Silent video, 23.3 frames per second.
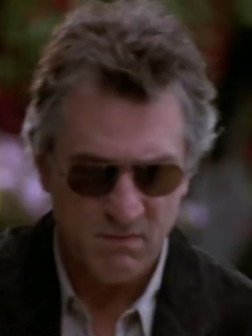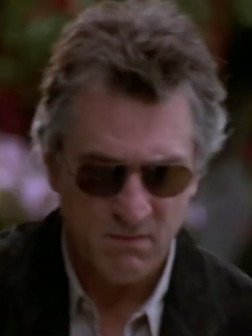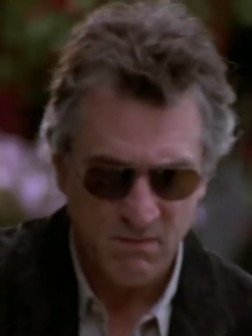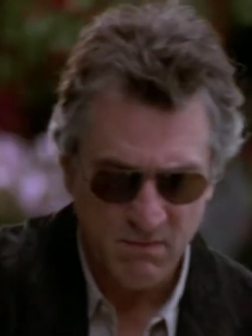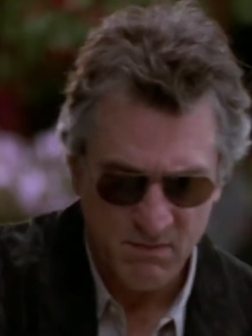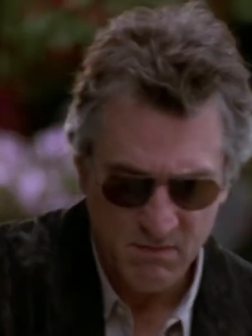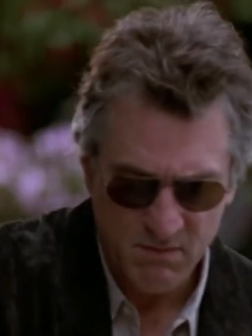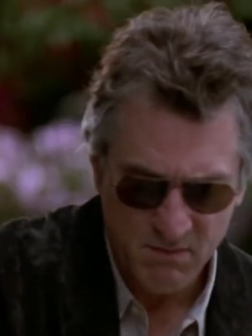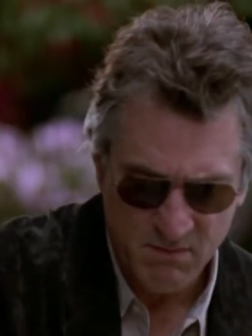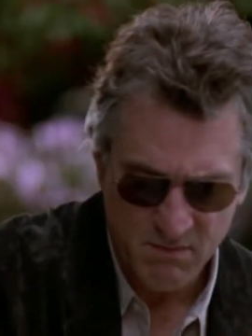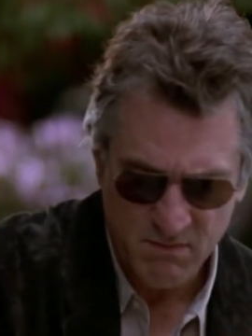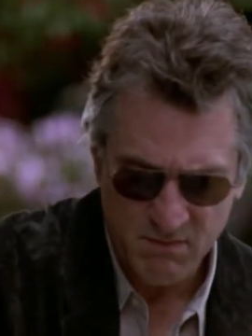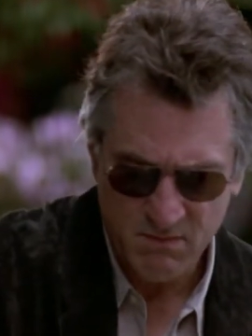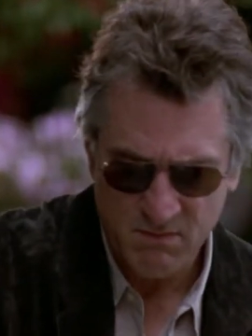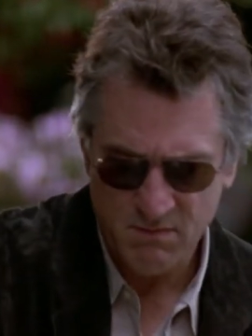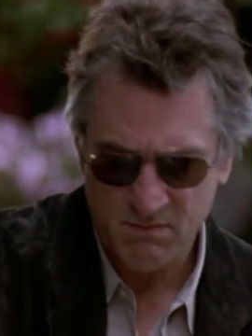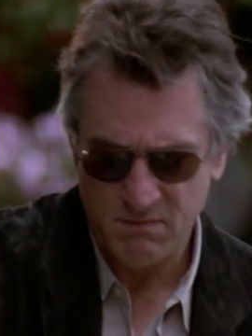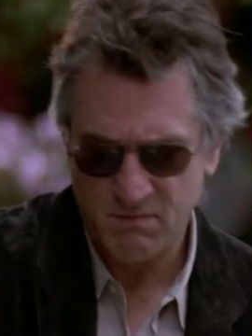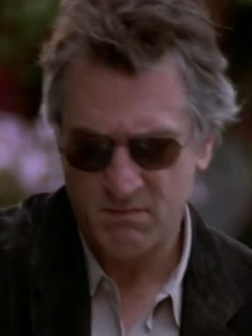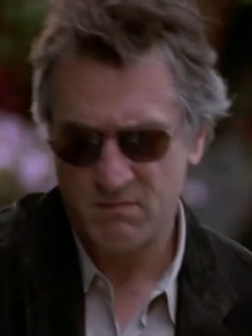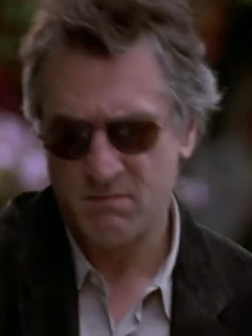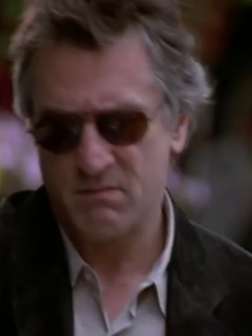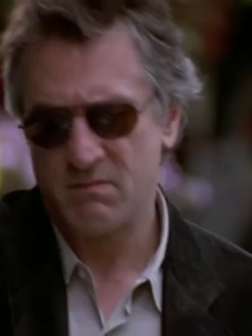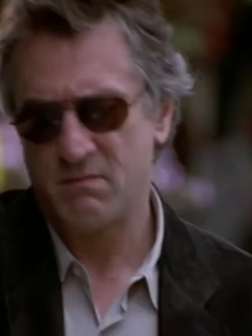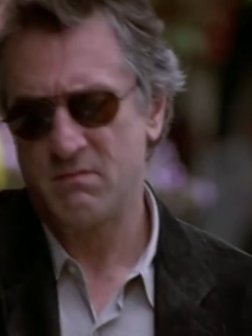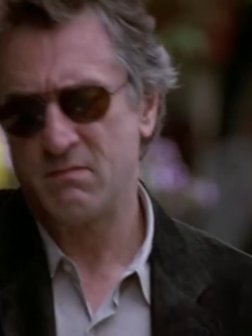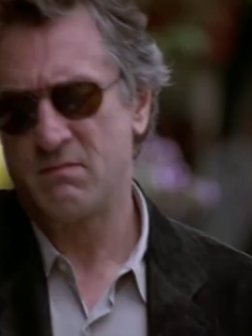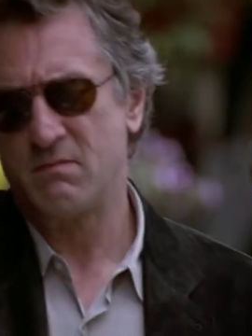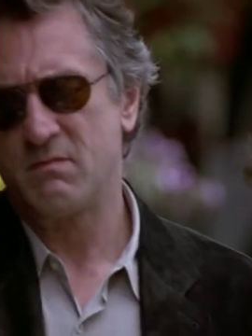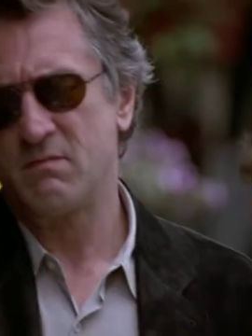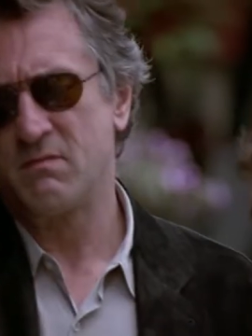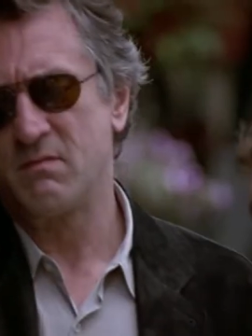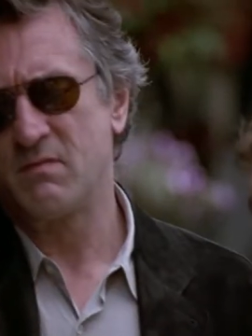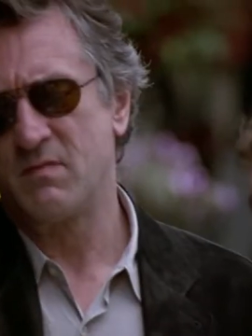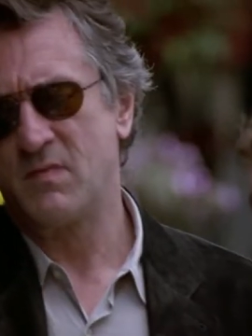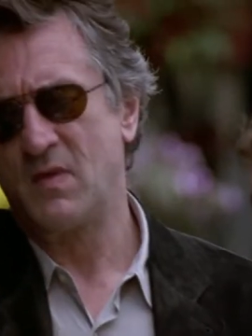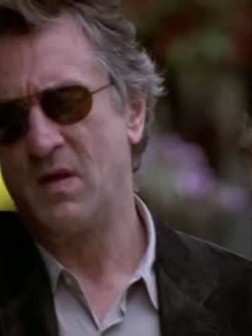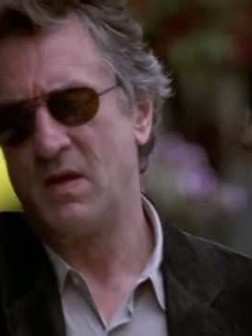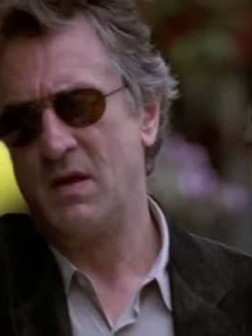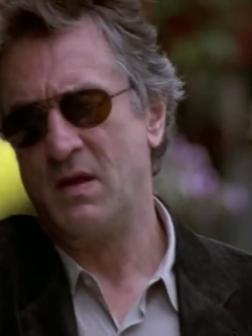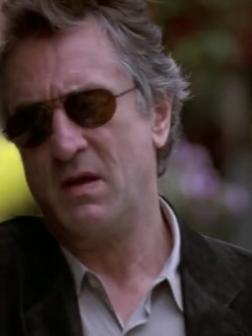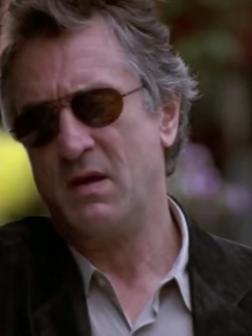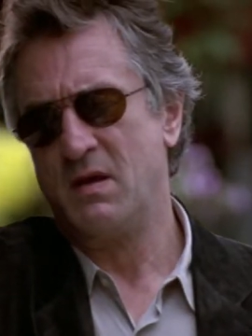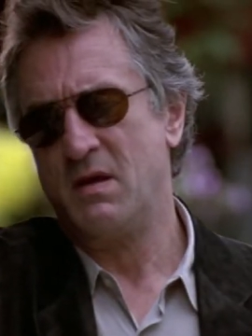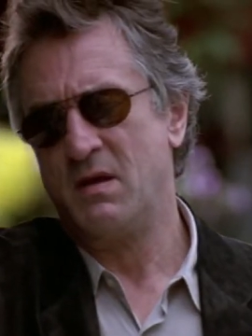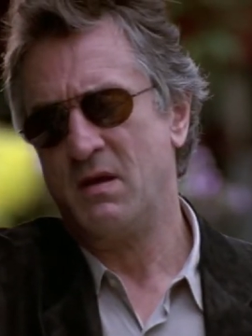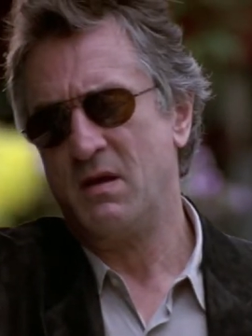Can, can you help me?
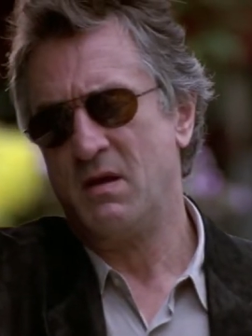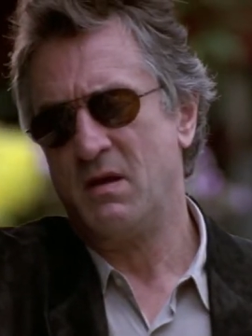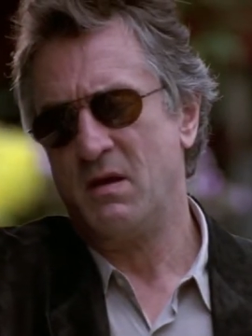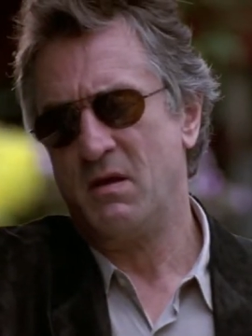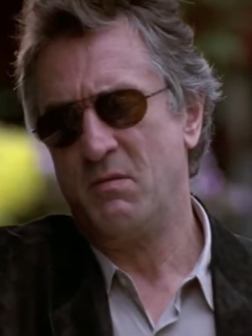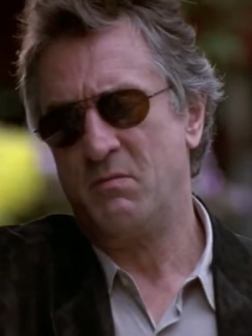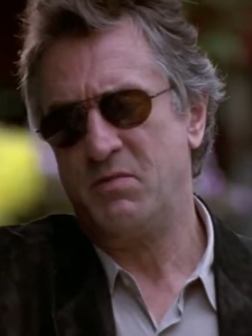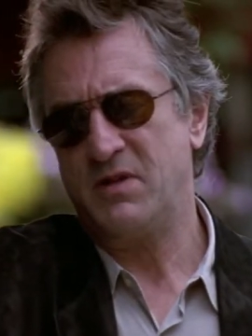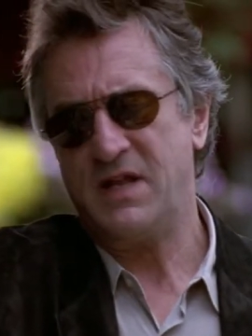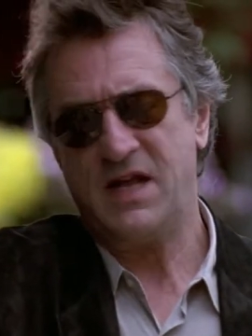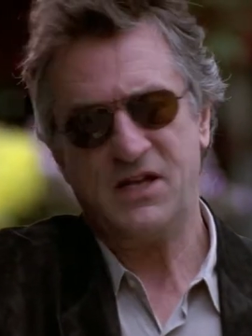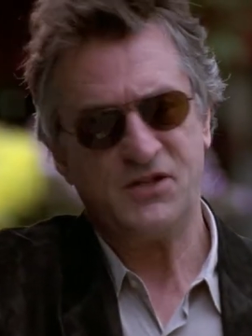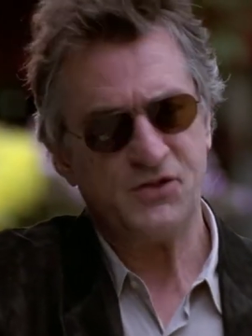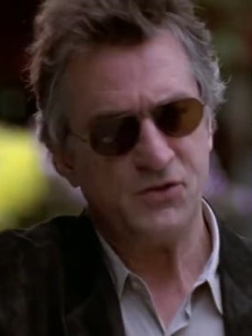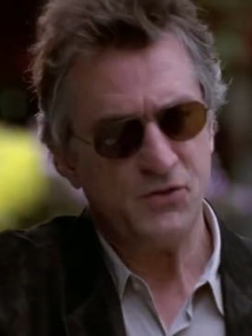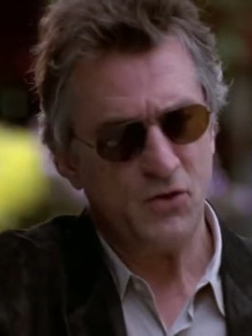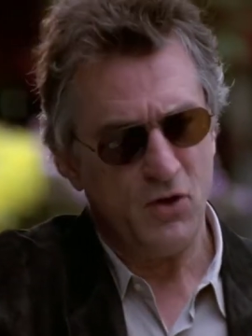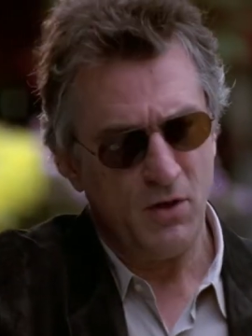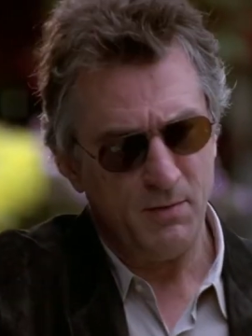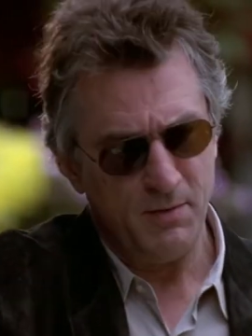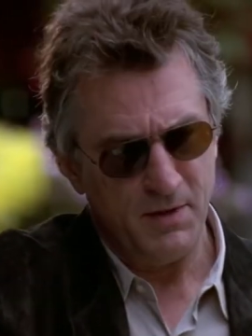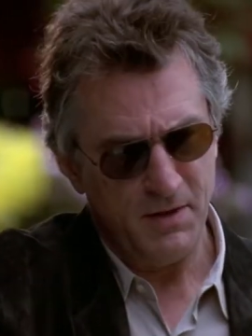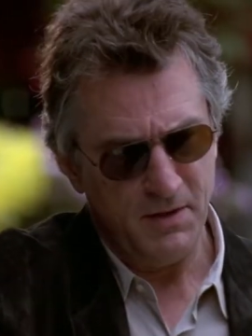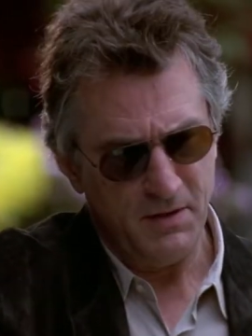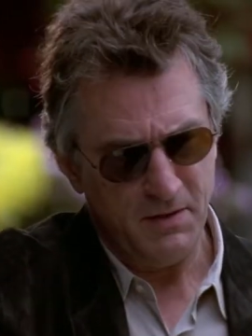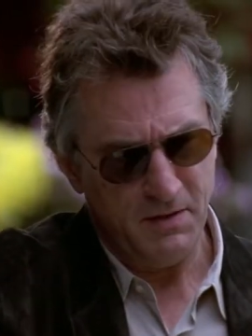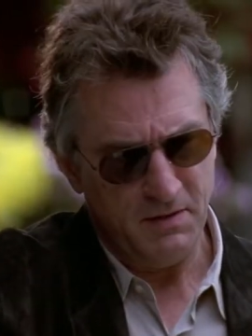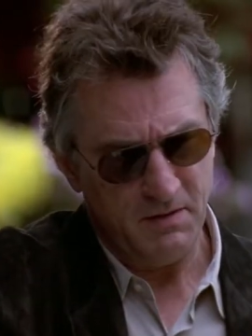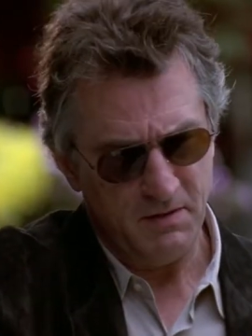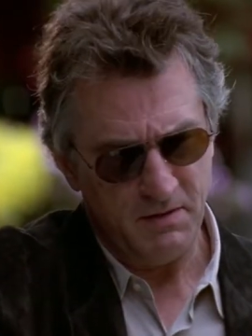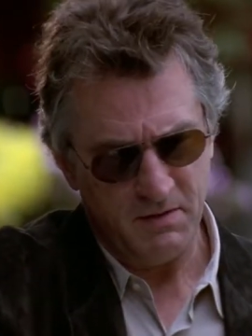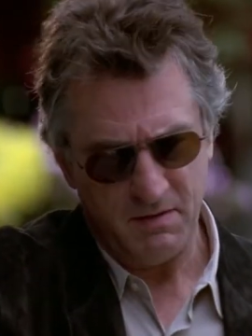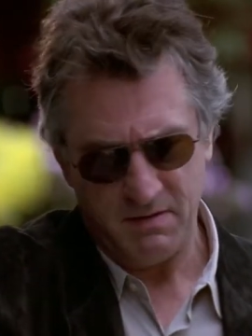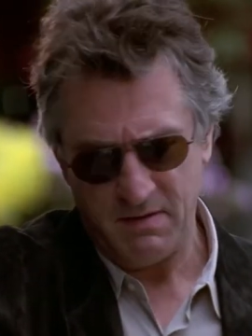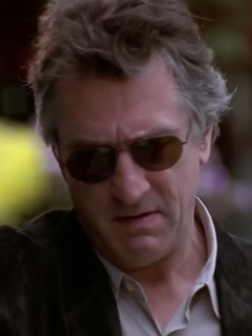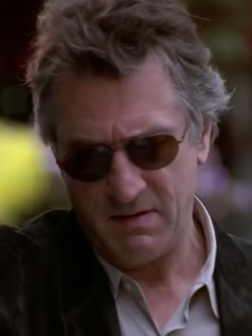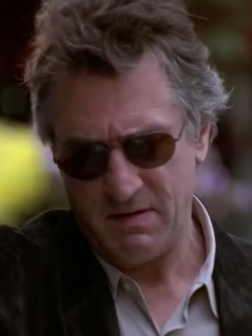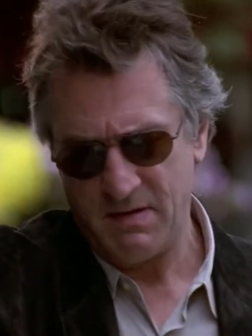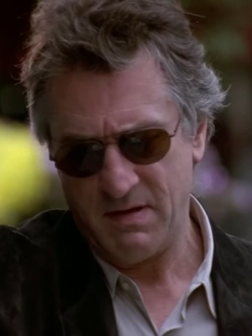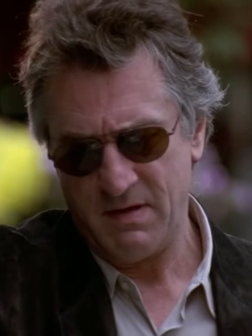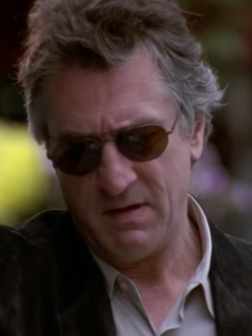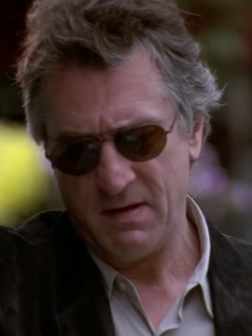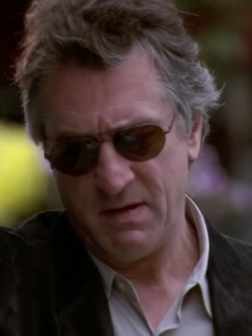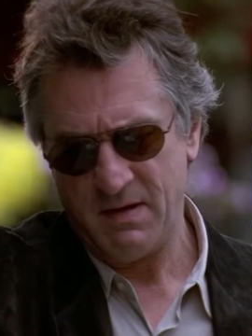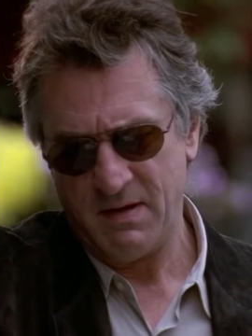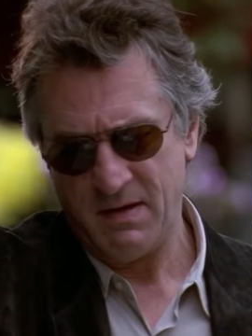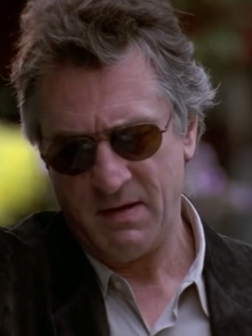Place Norman? Yes,
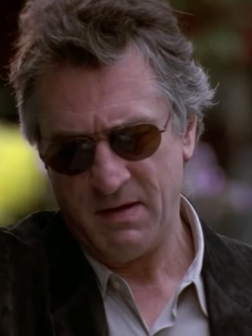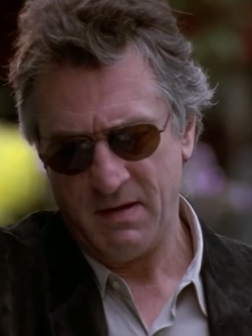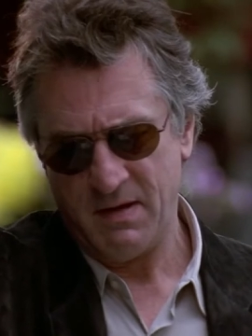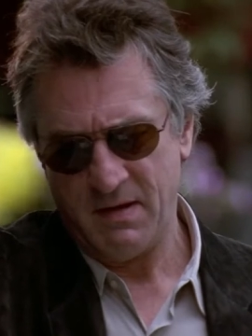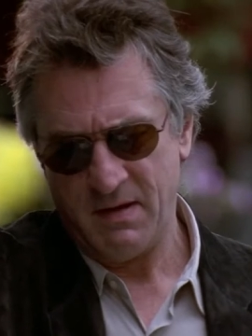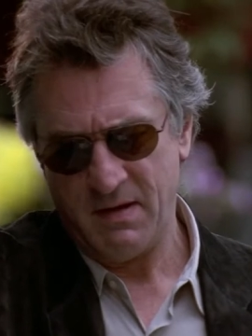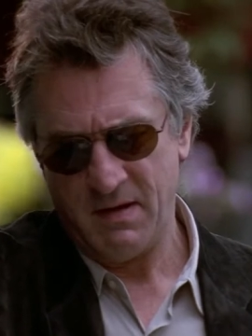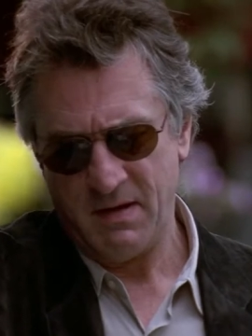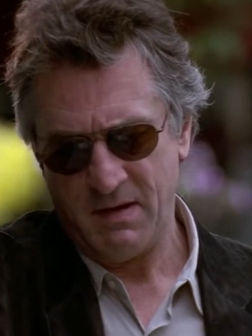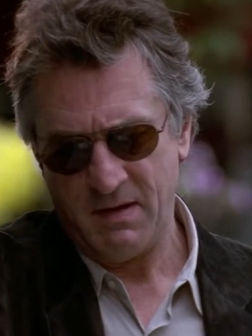yes.